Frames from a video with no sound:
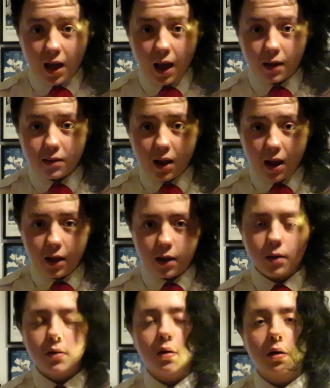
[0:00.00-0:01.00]
I dye
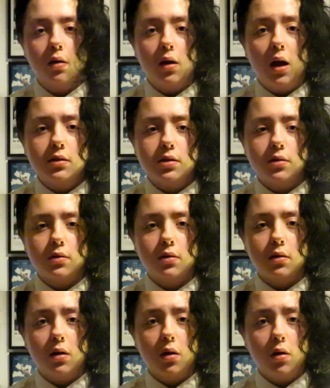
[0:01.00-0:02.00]
it. And
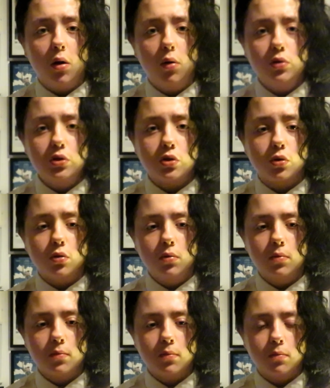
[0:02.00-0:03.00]
also,
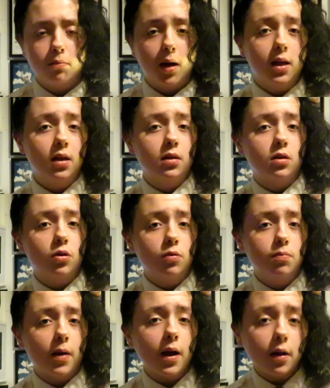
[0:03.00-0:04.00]
my
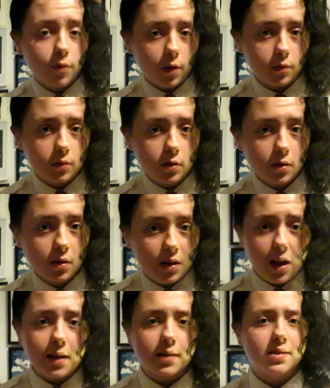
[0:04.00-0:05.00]
new background.
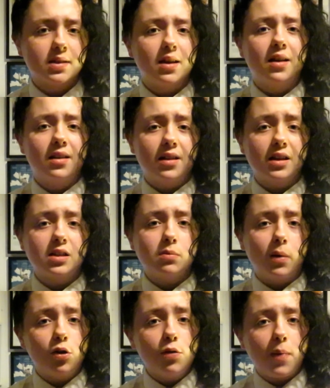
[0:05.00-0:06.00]
Yes, this is
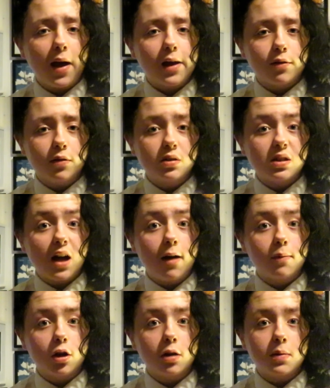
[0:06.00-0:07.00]
my new background that
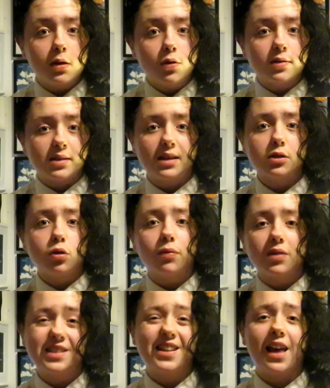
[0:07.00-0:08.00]
I'm going to be using as
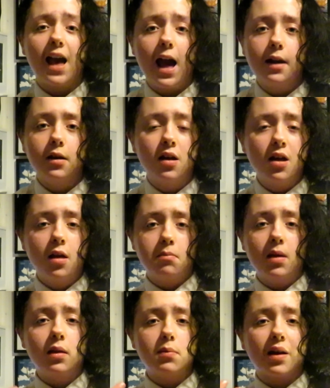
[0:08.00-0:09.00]
often as I can,
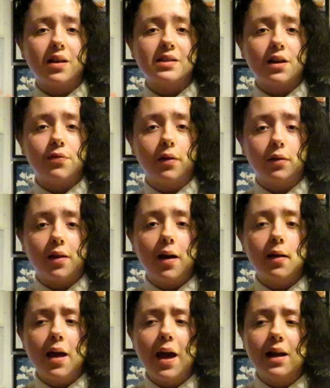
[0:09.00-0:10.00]
mainly because I feel
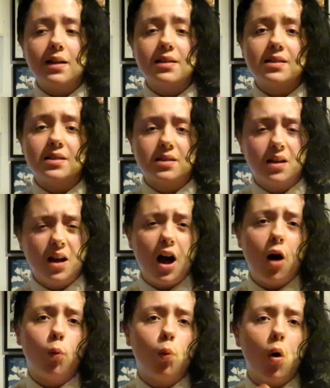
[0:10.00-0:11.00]
that it's
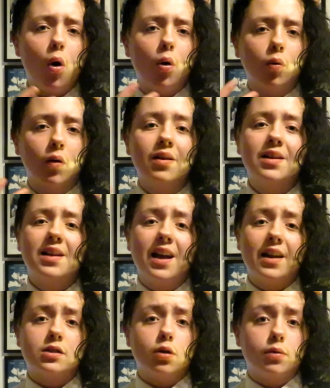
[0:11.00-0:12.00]
a wall
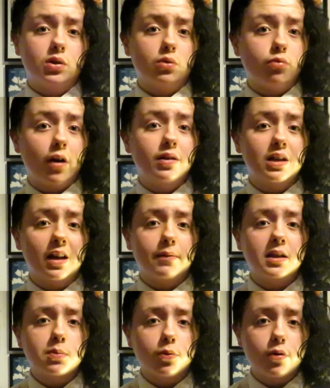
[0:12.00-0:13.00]
and a sort of surrounding
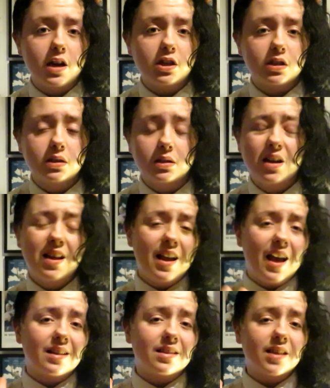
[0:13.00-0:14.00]
of inspiration
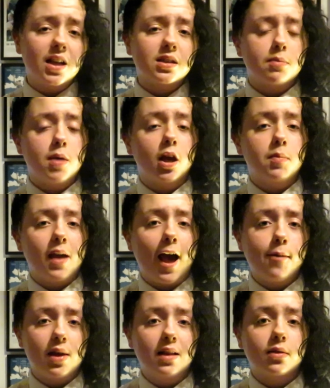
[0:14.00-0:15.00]
and things that make me
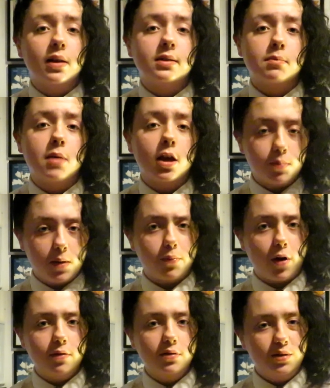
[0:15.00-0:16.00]
happy and things that make me
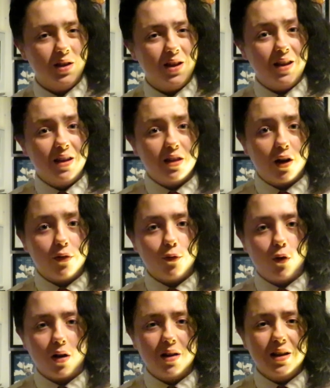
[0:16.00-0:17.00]
proud.
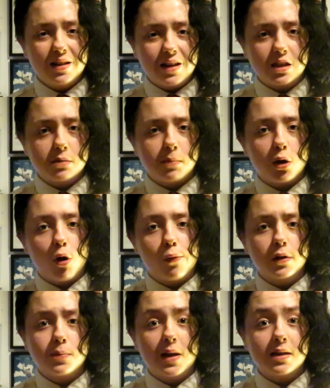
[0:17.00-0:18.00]
Therefore, this is my new
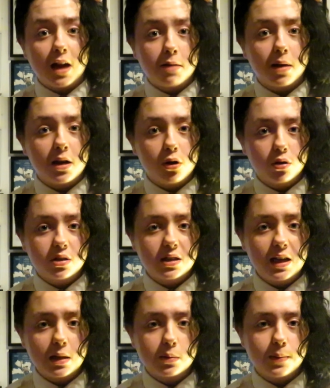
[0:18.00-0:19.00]
office space and my new
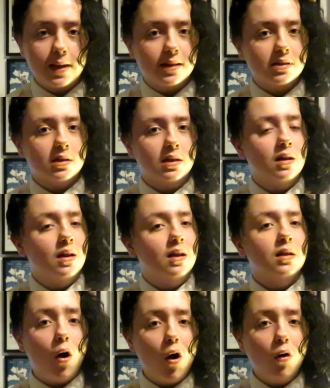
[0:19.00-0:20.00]
setup space.
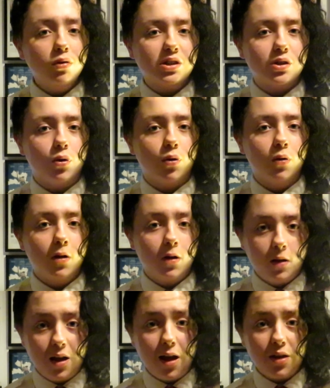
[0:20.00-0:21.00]
Also,
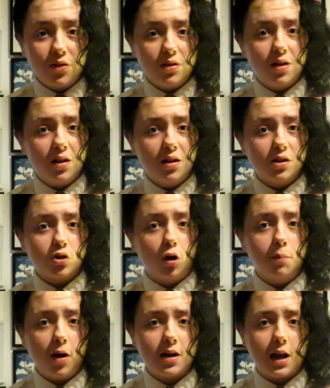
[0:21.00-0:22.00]

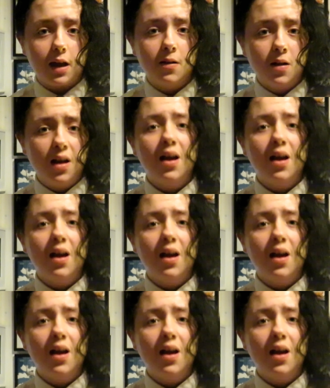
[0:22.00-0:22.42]
Sol Bernie.